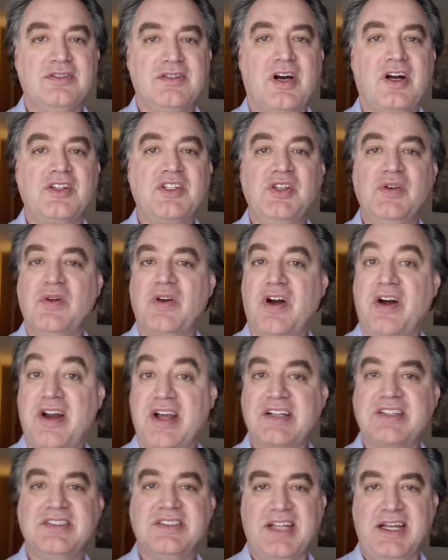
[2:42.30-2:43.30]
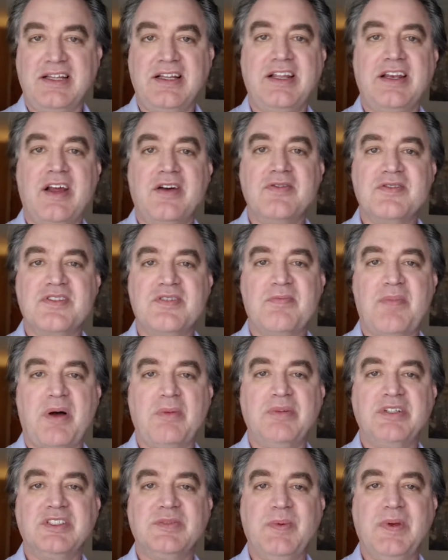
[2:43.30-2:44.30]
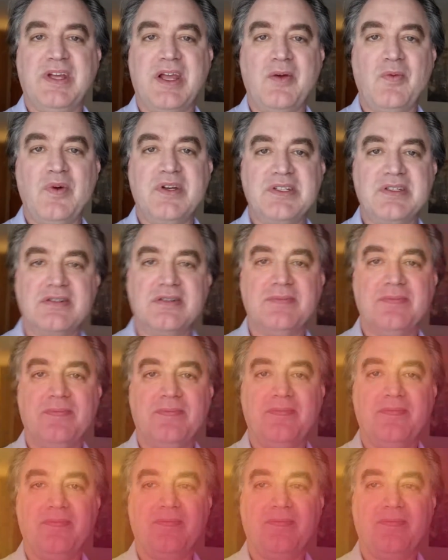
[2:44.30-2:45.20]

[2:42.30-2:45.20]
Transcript: Talk to you in our next daily dose of public speaking wisdom.